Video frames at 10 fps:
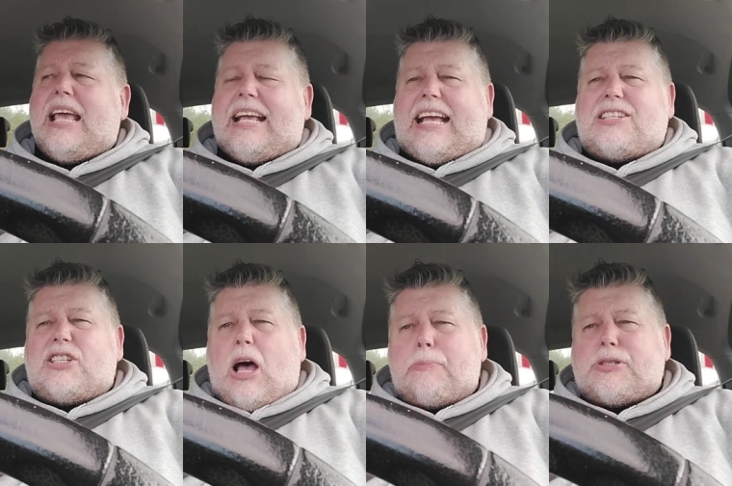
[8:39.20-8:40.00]

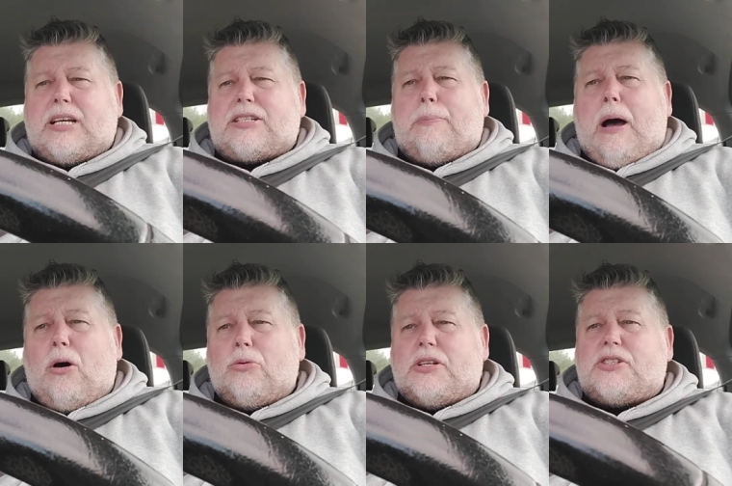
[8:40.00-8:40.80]
against top six
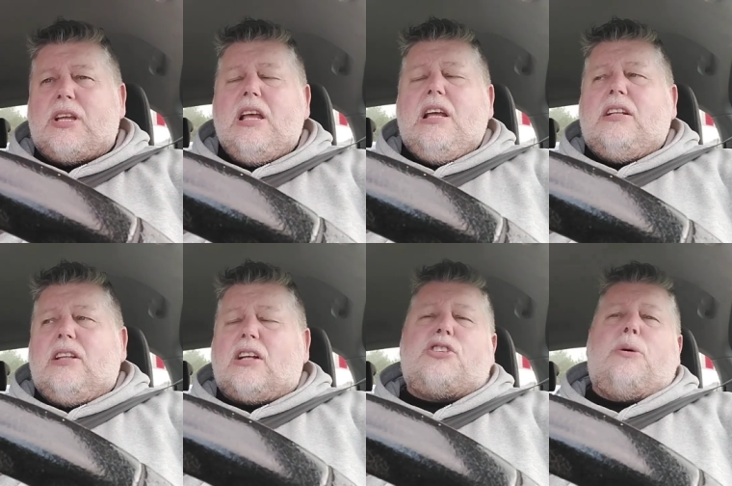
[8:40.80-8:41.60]
opponents, not